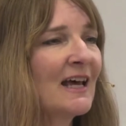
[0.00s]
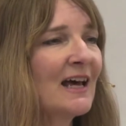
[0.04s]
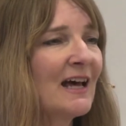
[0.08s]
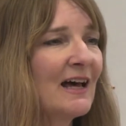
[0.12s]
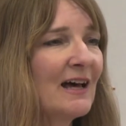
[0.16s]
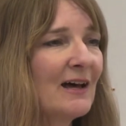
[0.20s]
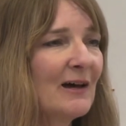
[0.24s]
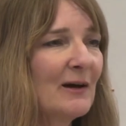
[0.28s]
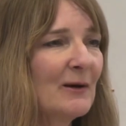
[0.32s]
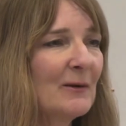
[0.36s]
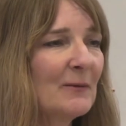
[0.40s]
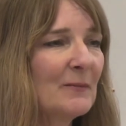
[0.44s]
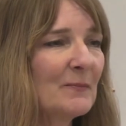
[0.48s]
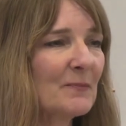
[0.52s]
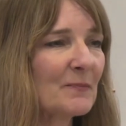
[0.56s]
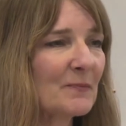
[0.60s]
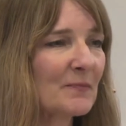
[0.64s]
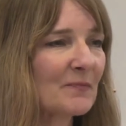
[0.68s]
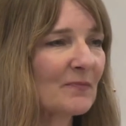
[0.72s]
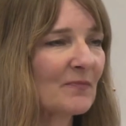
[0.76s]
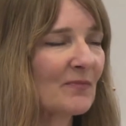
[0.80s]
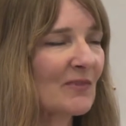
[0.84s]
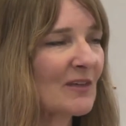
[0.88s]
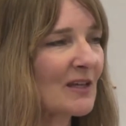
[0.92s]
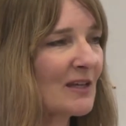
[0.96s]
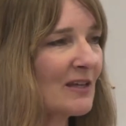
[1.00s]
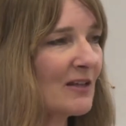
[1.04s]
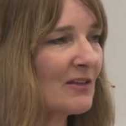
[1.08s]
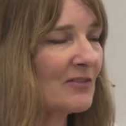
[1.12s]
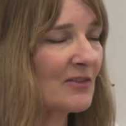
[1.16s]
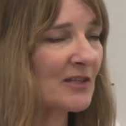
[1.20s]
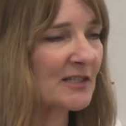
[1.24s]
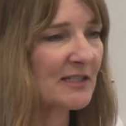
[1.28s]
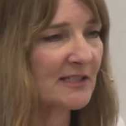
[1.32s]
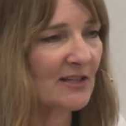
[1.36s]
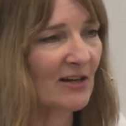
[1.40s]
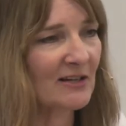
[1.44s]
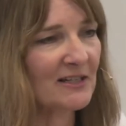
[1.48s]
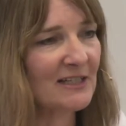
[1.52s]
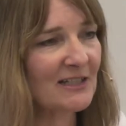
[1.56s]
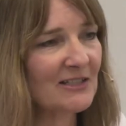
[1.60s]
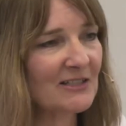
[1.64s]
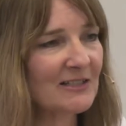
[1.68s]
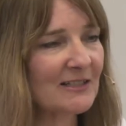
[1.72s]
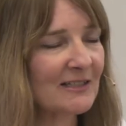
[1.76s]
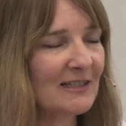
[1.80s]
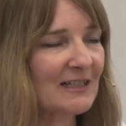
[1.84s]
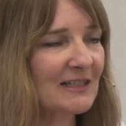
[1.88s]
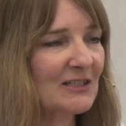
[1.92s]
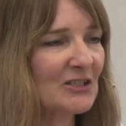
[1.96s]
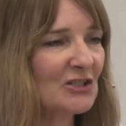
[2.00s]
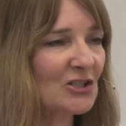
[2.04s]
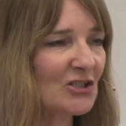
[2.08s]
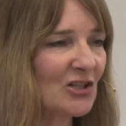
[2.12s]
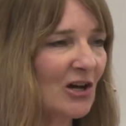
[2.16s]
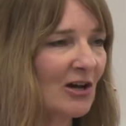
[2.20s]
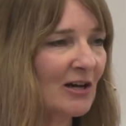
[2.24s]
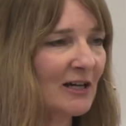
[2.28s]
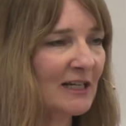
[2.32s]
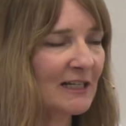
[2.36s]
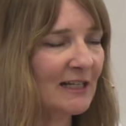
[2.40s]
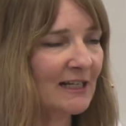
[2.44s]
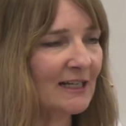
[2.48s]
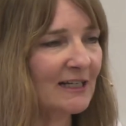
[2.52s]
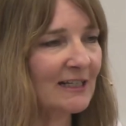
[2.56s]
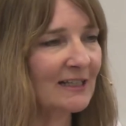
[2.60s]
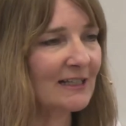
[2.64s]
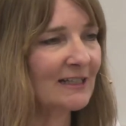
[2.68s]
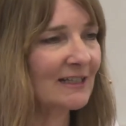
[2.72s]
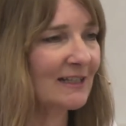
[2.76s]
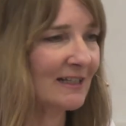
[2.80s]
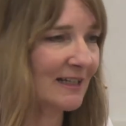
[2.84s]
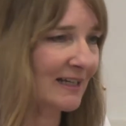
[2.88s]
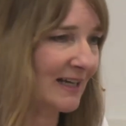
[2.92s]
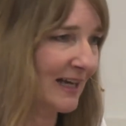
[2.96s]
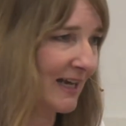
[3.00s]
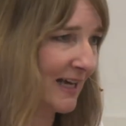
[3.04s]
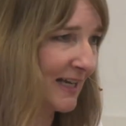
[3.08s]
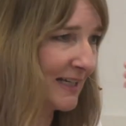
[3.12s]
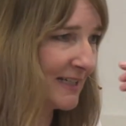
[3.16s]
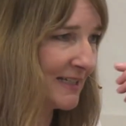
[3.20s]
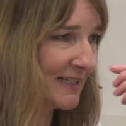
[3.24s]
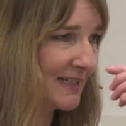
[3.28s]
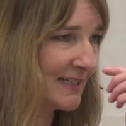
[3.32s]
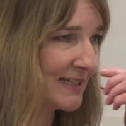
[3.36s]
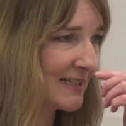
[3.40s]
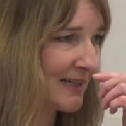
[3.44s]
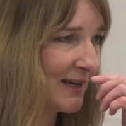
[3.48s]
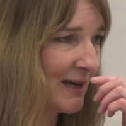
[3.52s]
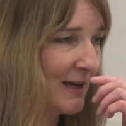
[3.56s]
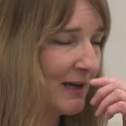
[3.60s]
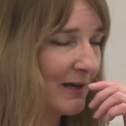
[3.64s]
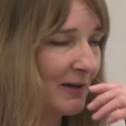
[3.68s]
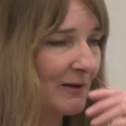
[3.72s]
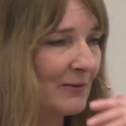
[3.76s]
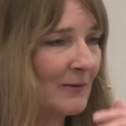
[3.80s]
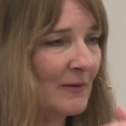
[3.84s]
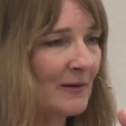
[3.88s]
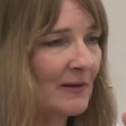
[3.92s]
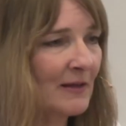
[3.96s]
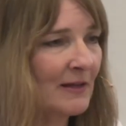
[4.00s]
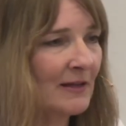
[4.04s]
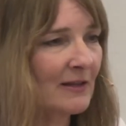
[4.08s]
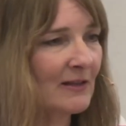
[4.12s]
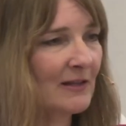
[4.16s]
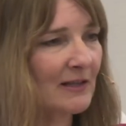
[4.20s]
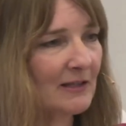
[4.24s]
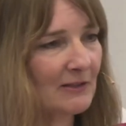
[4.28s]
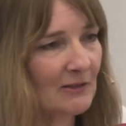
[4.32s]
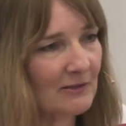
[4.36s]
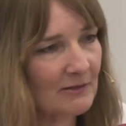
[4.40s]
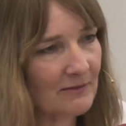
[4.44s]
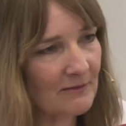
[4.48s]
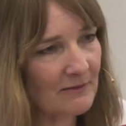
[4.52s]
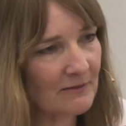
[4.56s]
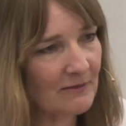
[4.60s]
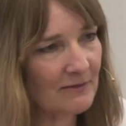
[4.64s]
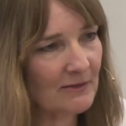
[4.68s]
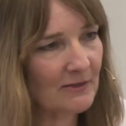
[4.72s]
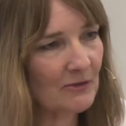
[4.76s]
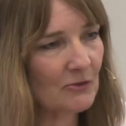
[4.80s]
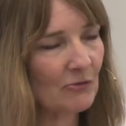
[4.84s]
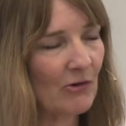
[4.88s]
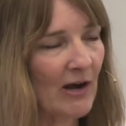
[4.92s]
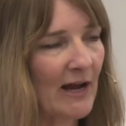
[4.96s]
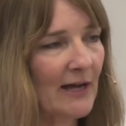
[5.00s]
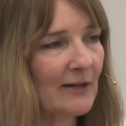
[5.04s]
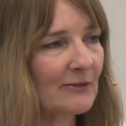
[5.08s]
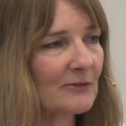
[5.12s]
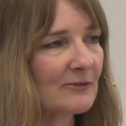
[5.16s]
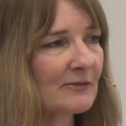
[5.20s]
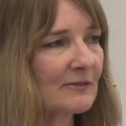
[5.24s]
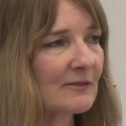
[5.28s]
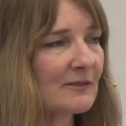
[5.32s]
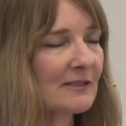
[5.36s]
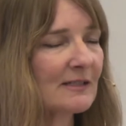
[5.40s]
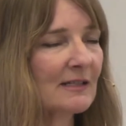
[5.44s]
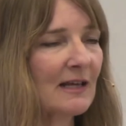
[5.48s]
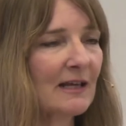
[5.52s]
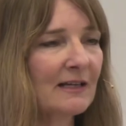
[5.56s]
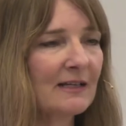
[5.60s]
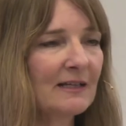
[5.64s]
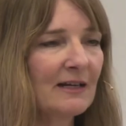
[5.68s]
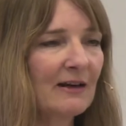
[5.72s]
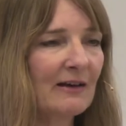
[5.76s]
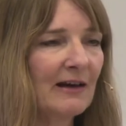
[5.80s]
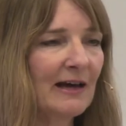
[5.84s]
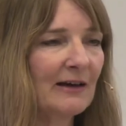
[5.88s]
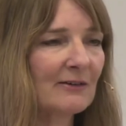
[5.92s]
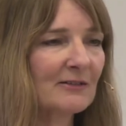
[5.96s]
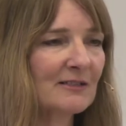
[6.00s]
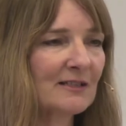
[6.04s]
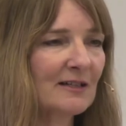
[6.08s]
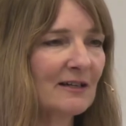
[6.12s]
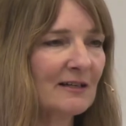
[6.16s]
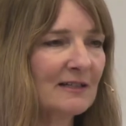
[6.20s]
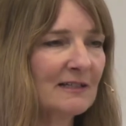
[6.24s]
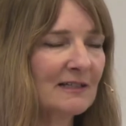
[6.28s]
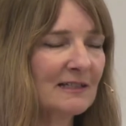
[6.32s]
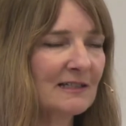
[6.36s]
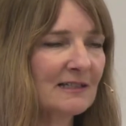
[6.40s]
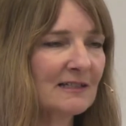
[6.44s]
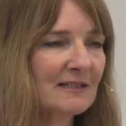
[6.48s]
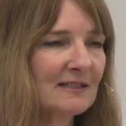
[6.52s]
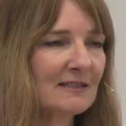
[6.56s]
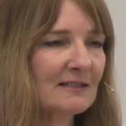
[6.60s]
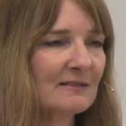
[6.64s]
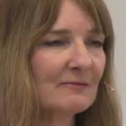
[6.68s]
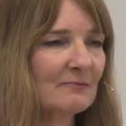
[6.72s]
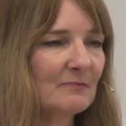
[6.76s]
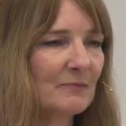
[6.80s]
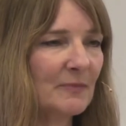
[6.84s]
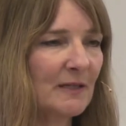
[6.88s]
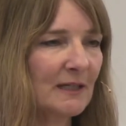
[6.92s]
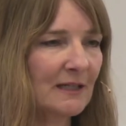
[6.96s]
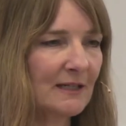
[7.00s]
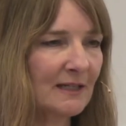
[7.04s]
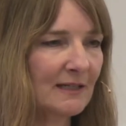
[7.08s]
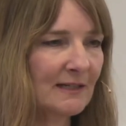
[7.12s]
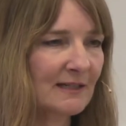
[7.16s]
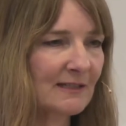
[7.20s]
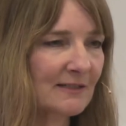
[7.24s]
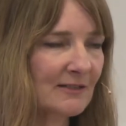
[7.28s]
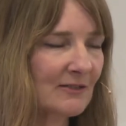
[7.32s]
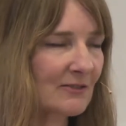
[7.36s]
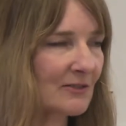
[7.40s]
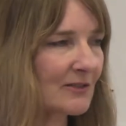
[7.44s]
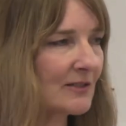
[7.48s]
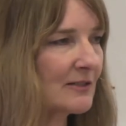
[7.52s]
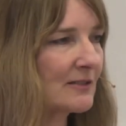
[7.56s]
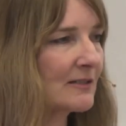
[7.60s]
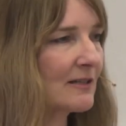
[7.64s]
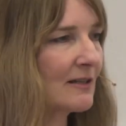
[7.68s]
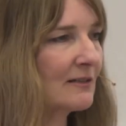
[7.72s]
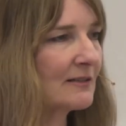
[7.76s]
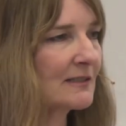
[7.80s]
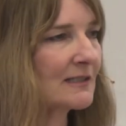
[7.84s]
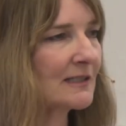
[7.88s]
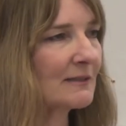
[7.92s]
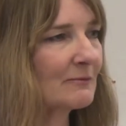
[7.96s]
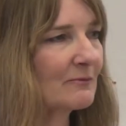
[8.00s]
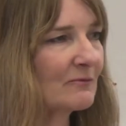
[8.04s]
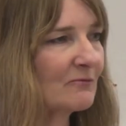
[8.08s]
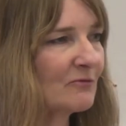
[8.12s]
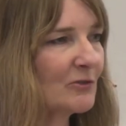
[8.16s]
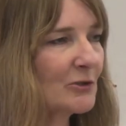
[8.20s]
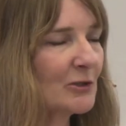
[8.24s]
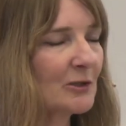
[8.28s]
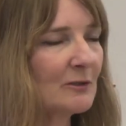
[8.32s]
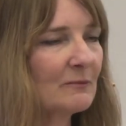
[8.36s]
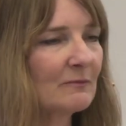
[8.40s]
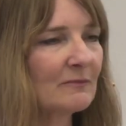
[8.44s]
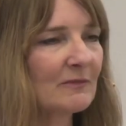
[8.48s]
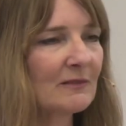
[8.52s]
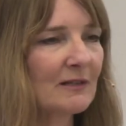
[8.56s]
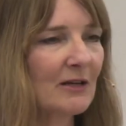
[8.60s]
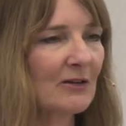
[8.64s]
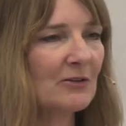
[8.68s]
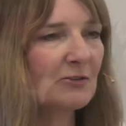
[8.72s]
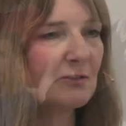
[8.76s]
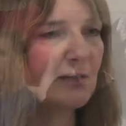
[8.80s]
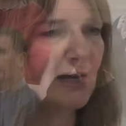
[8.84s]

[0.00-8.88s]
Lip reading: and the sun is shining, and the grounds, you know, outside is big sort of consulting room, go